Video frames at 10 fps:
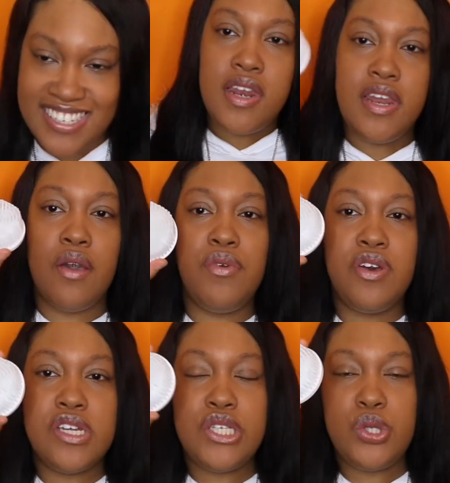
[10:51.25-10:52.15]
Now we're
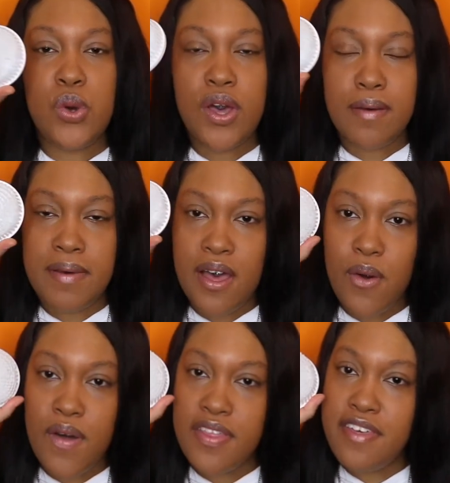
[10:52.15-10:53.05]
going to talk
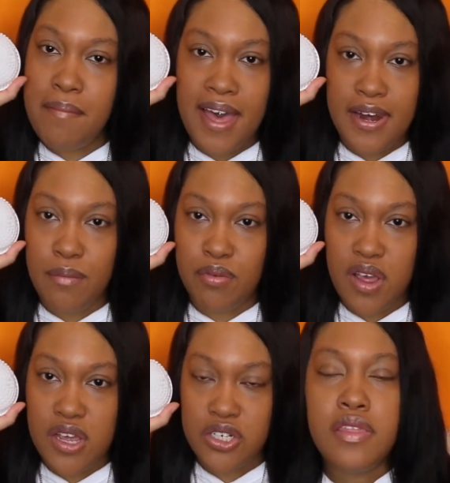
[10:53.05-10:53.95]
about the body
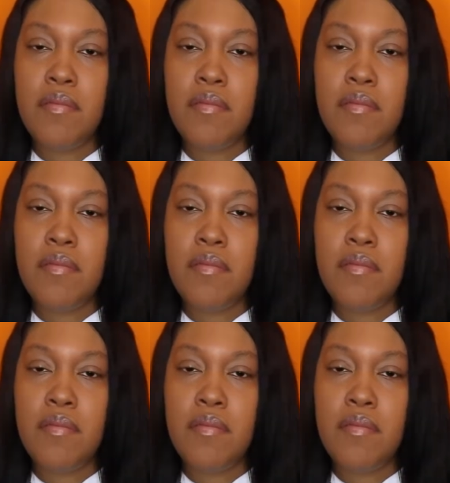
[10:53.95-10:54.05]
brush.